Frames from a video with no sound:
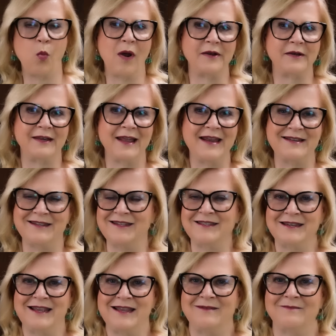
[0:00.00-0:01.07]
one-day
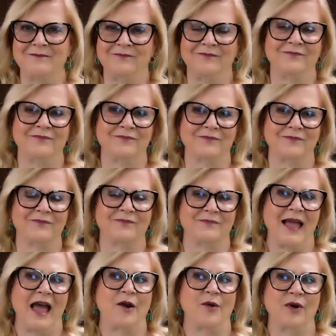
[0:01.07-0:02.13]
Disney.
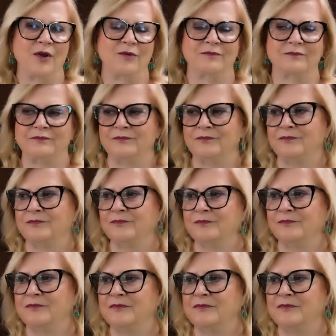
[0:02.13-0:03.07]
I don't know. I will